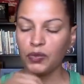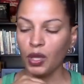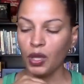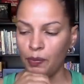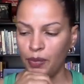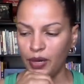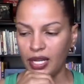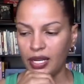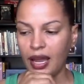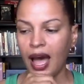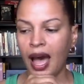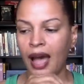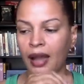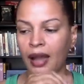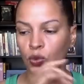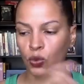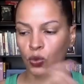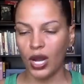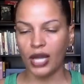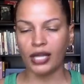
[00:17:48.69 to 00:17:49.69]
But I
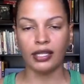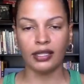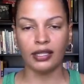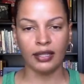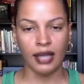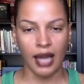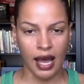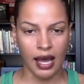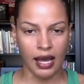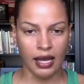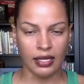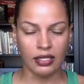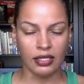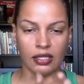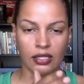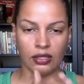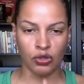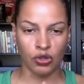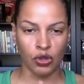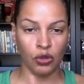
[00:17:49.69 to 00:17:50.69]

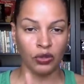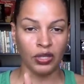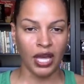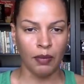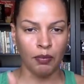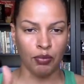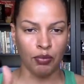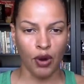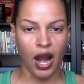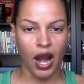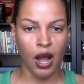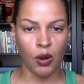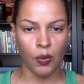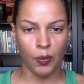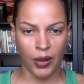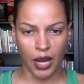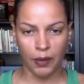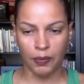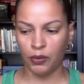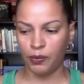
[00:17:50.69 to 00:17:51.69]
recognize, that brown
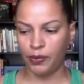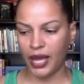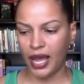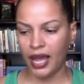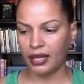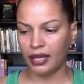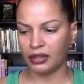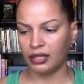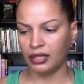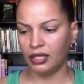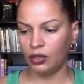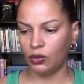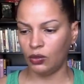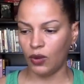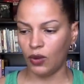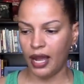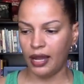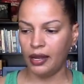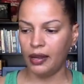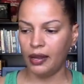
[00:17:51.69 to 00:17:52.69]
paper bag thing,
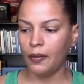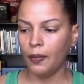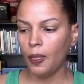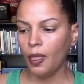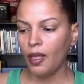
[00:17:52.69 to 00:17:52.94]
right?